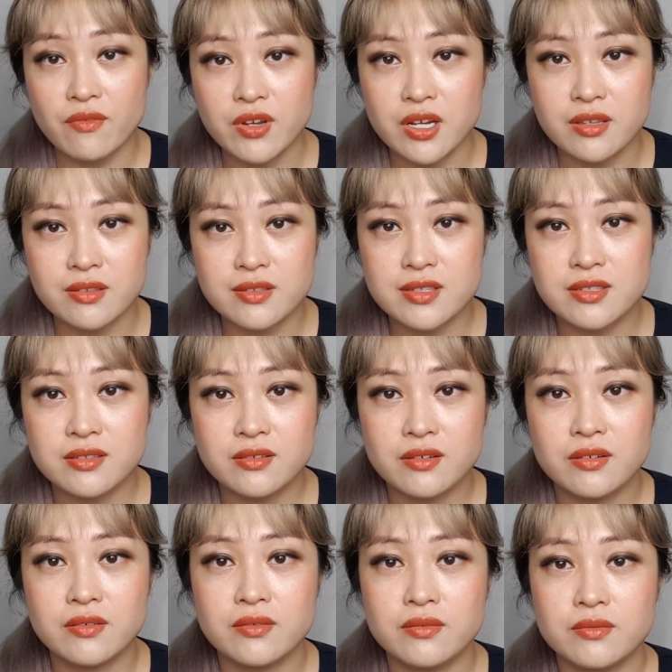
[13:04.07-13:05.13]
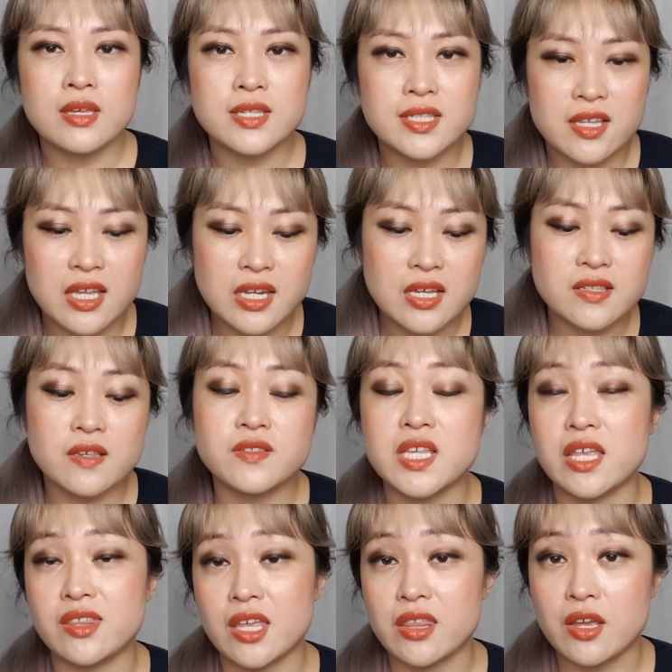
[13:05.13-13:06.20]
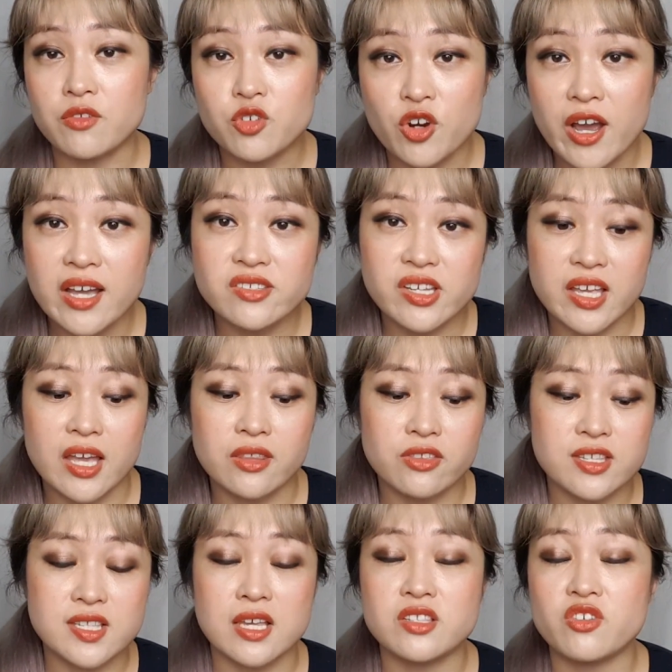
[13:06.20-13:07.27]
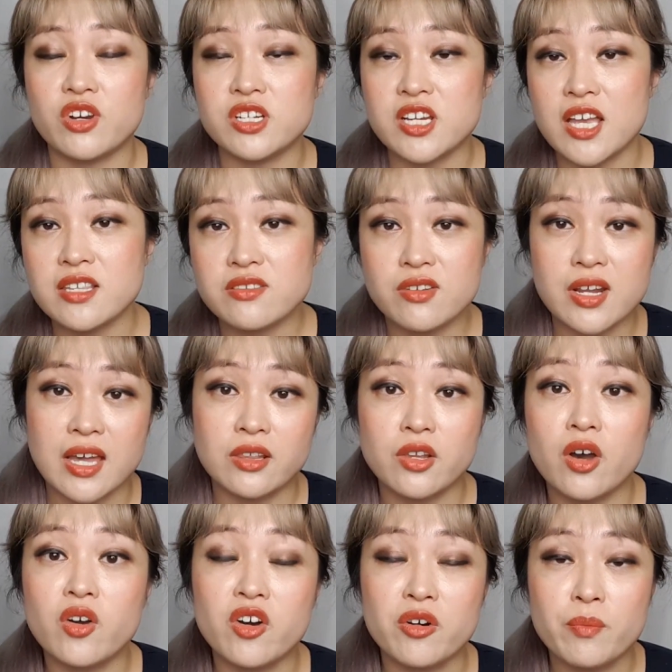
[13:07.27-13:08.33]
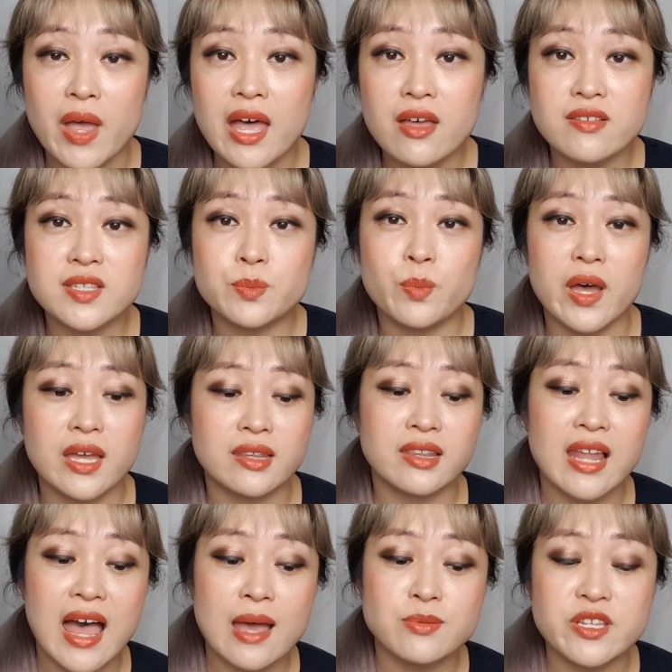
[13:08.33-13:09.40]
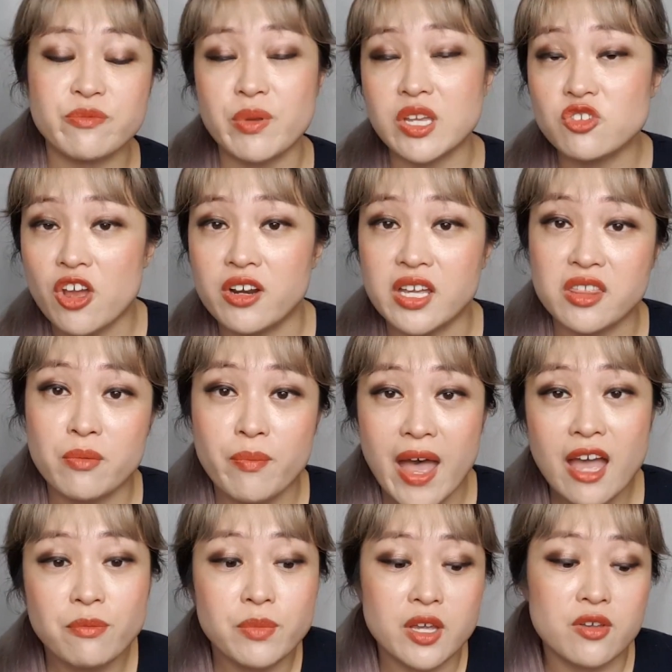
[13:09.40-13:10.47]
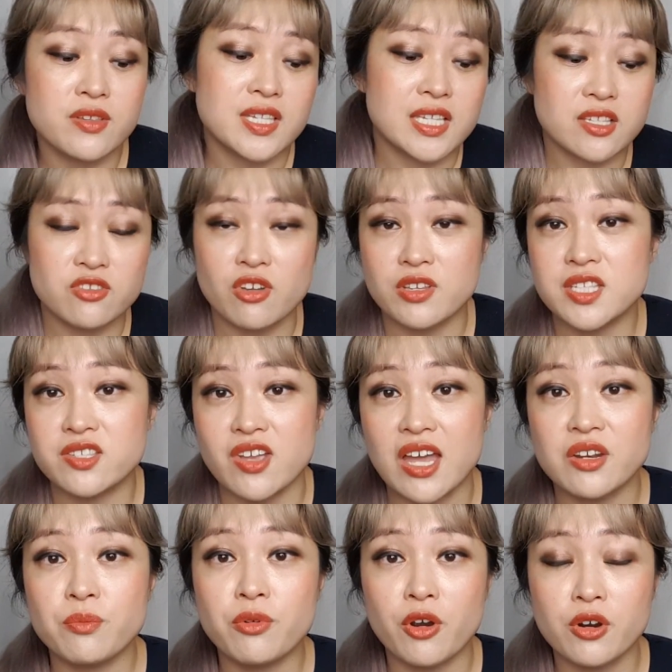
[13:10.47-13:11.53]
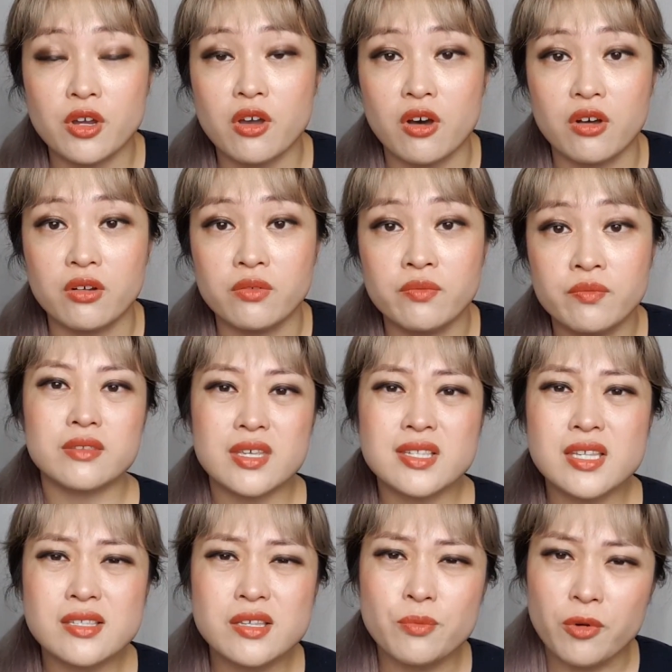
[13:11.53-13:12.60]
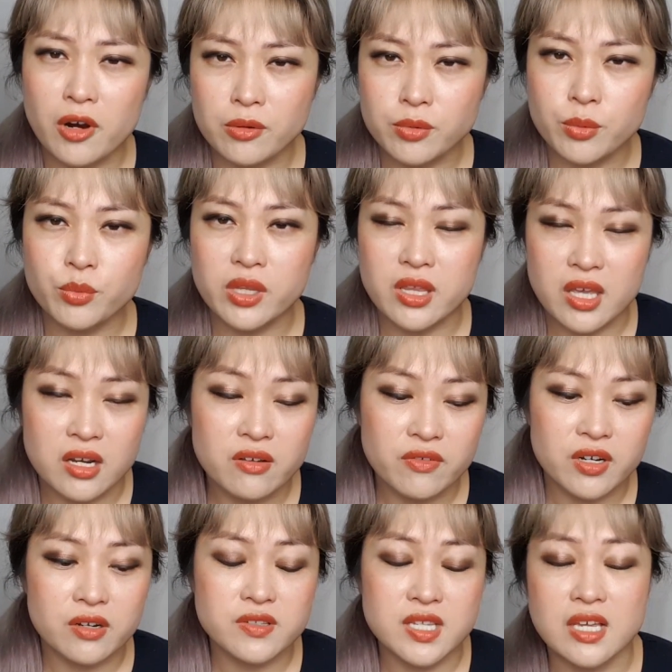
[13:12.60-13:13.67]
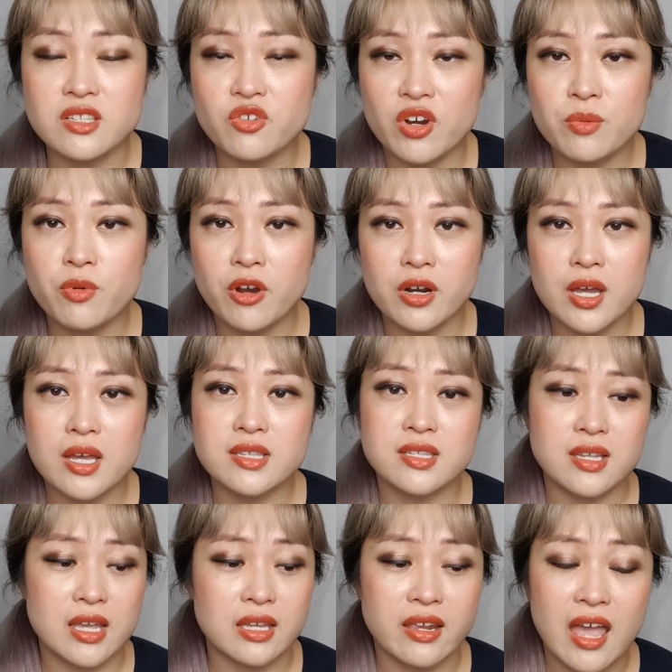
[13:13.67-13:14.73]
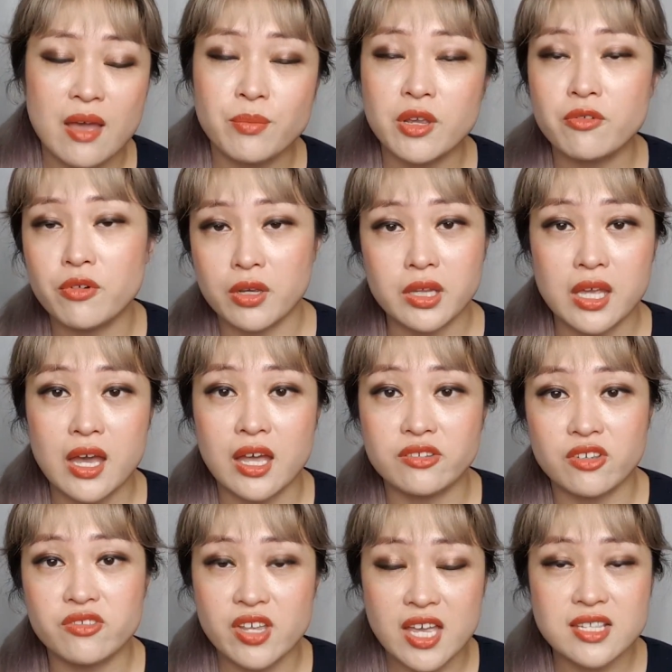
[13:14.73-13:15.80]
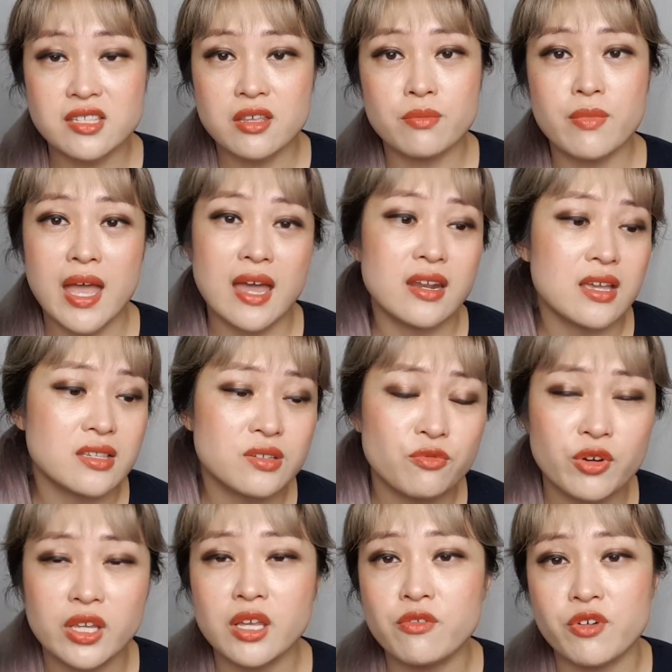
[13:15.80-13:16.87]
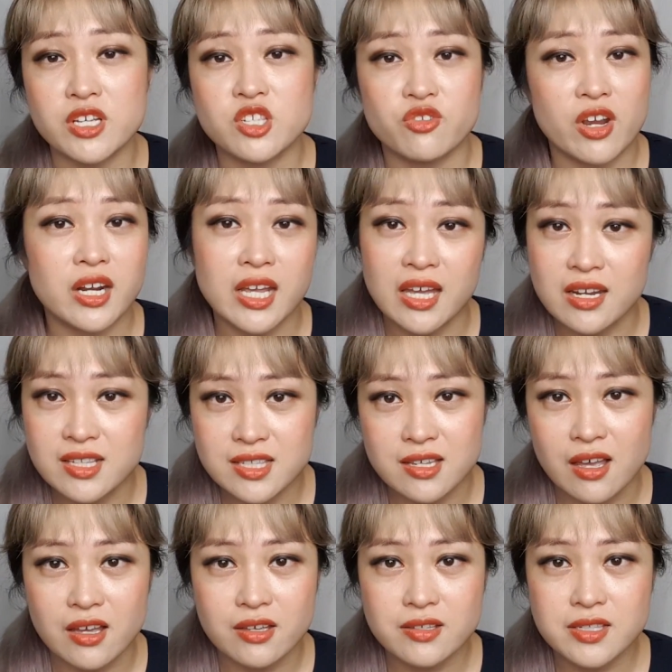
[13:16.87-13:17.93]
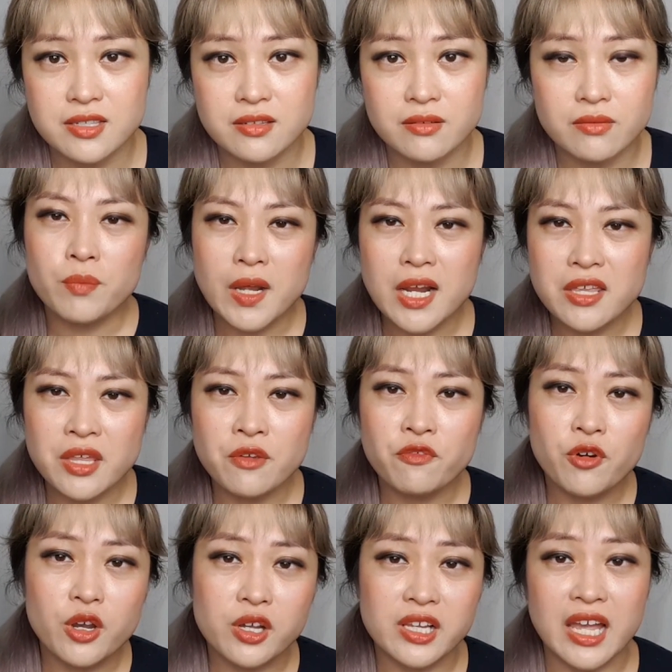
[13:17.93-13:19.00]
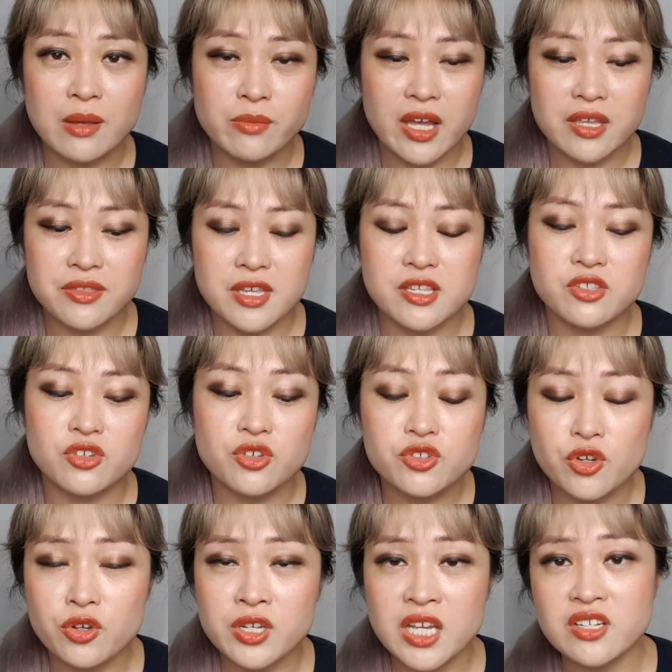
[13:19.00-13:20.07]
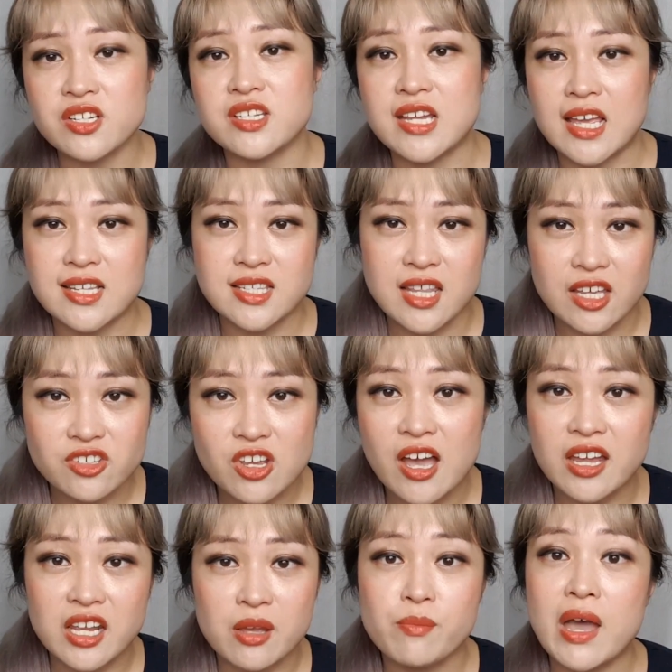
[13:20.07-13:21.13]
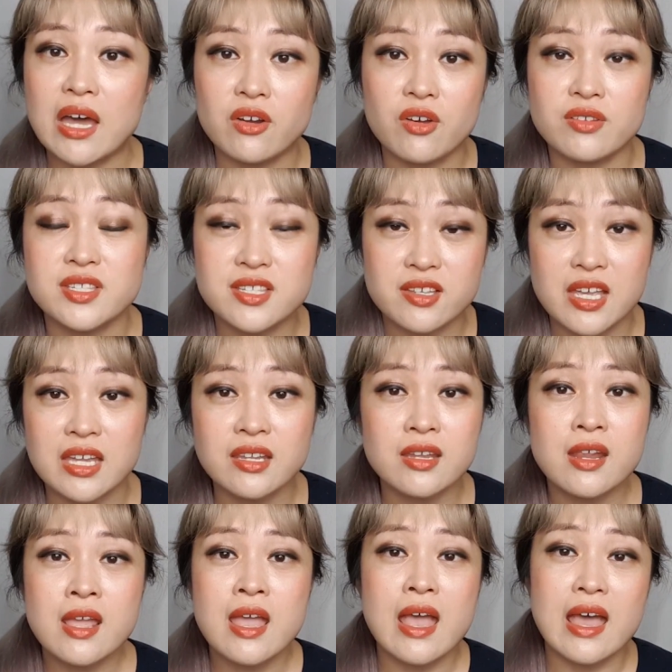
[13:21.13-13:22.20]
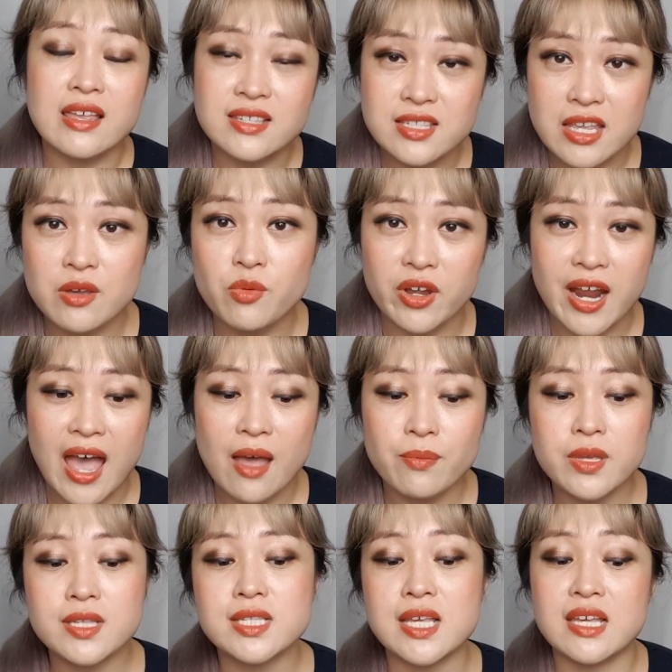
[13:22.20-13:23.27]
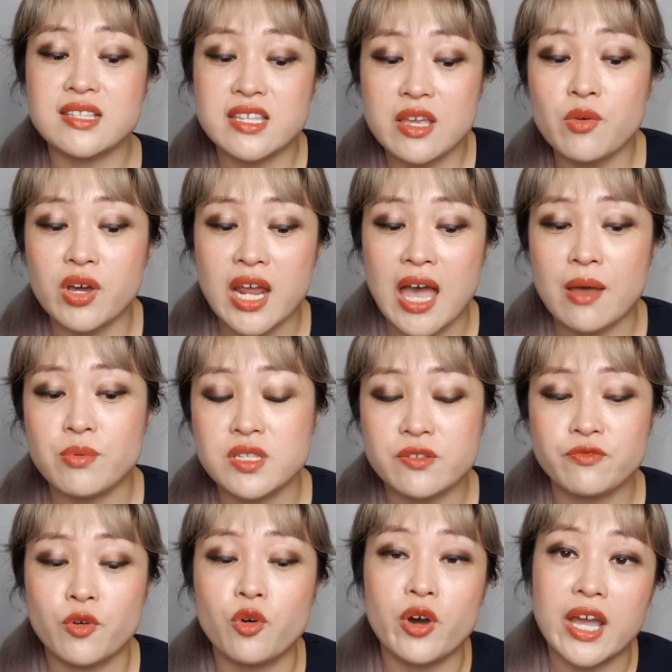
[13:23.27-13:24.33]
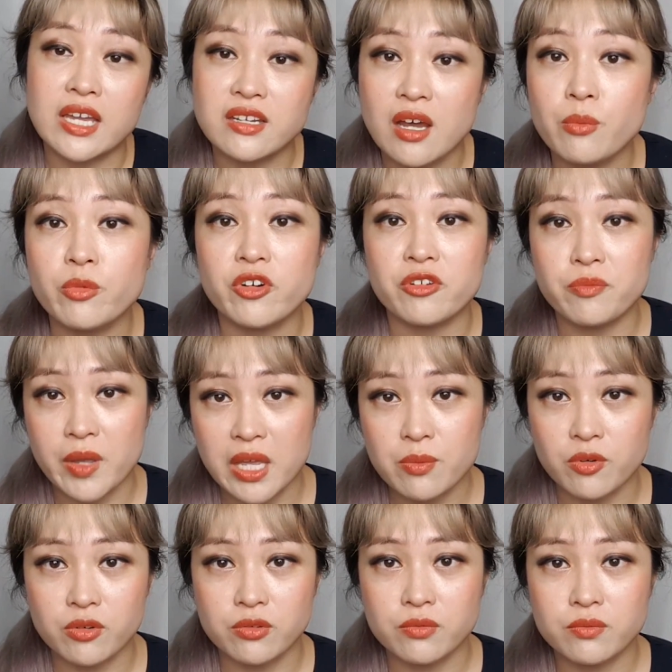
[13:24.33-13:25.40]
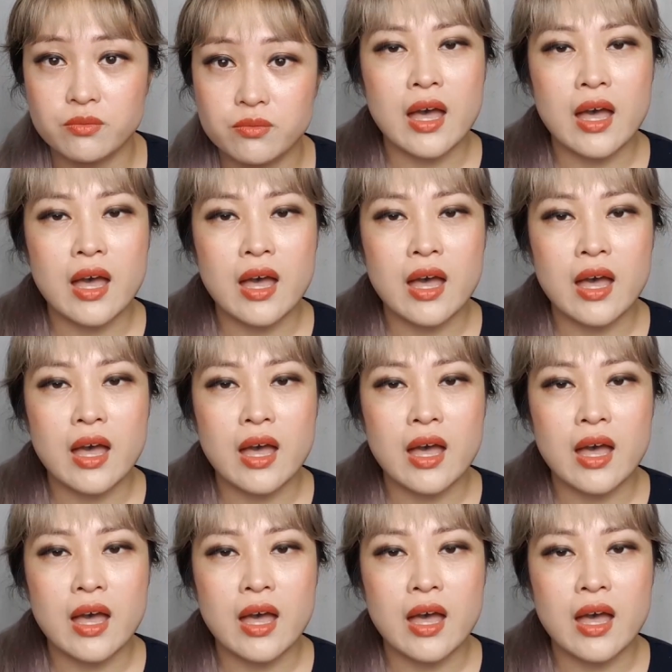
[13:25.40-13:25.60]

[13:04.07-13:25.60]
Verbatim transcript: evidence. Skinnies have said that they've tried to get the sunscreen tested at lower amounts, but labs have been turning them back because it's not standard protocol. This is a problem with innovative sunscreen products. It can be really hard to test them and it's really frustrating and it sucks. But I think for a claim like this, you do need to test that tiny amount on skin and see what happens and see what happens for a number of people.